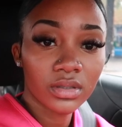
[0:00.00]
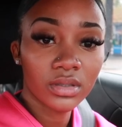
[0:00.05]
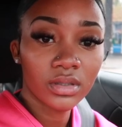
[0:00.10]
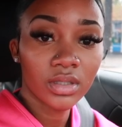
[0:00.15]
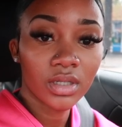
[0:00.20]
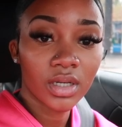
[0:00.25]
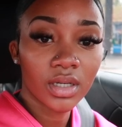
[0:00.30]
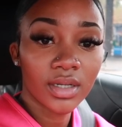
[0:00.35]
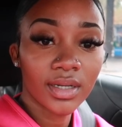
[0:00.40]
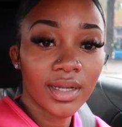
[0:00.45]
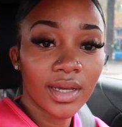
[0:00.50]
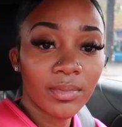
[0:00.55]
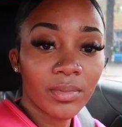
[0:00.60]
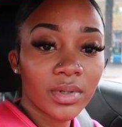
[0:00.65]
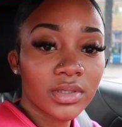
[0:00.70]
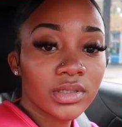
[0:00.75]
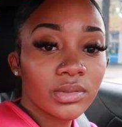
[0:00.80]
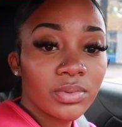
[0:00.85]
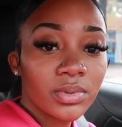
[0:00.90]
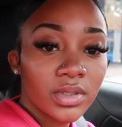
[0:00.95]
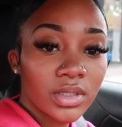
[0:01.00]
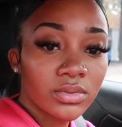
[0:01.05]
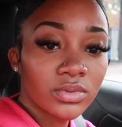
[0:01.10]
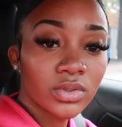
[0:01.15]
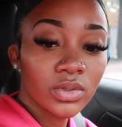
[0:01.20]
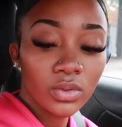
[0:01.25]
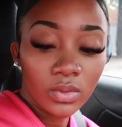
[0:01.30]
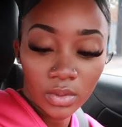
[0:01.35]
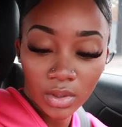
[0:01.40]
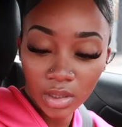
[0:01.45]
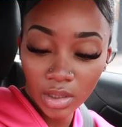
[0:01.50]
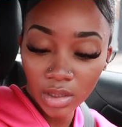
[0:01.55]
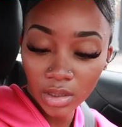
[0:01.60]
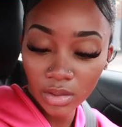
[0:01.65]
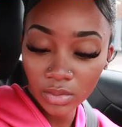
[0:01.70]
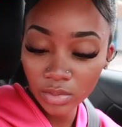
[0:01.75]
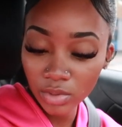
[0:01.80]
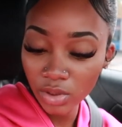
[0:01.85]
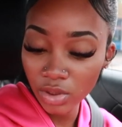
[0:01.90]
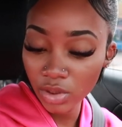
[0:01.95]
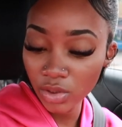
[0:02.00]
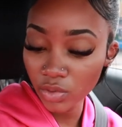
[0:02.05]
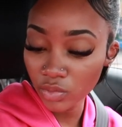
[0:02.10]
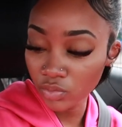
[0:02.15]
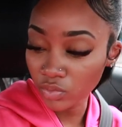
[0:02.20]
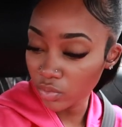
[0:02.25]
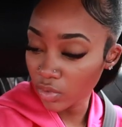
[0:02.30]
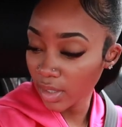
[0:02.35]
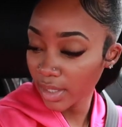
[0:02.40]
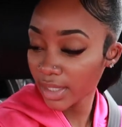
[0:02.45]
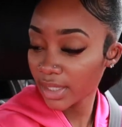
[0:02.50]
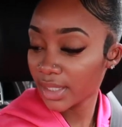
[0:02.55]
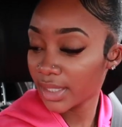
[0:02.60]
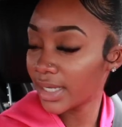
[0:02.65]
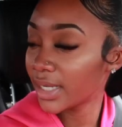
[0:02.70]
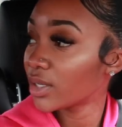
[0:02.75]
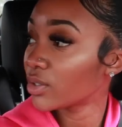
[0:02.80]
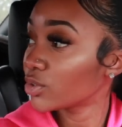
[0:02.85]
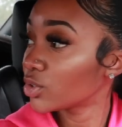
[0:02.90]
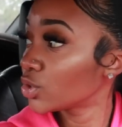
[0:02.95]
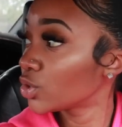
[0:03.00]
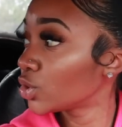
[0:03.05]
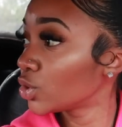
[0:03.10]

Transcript: Yeah, now I'm about to pull up to work, which is right down the